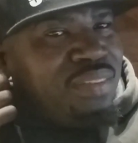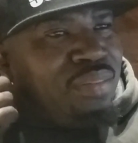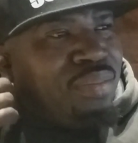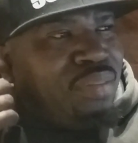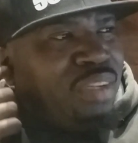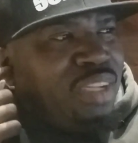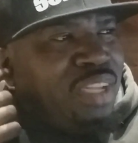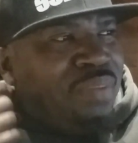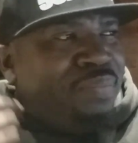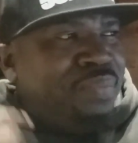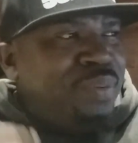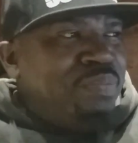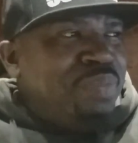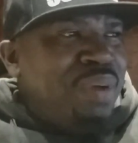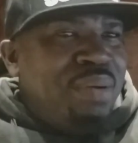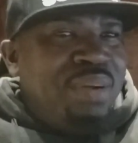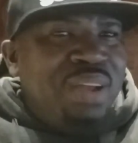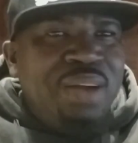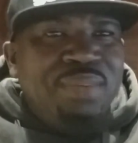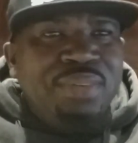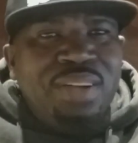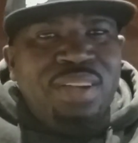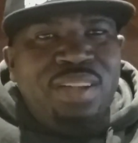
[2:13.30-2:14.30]
If you
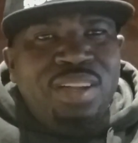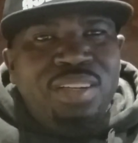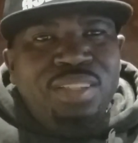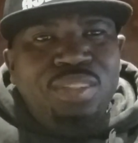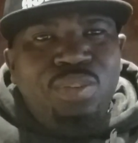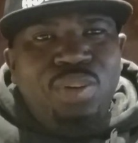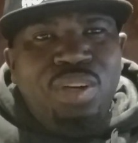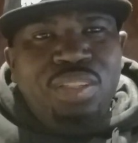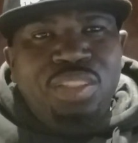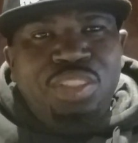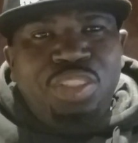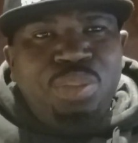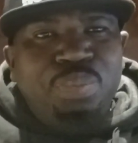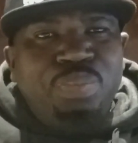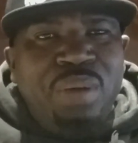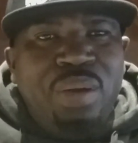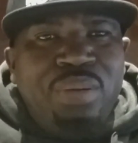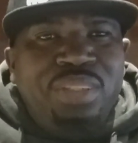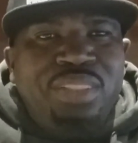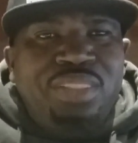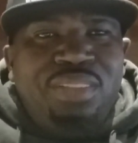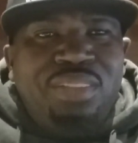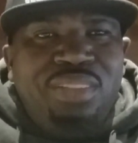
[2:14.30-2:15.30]
probably have a gun, you want to
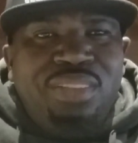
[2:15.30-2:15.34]
probably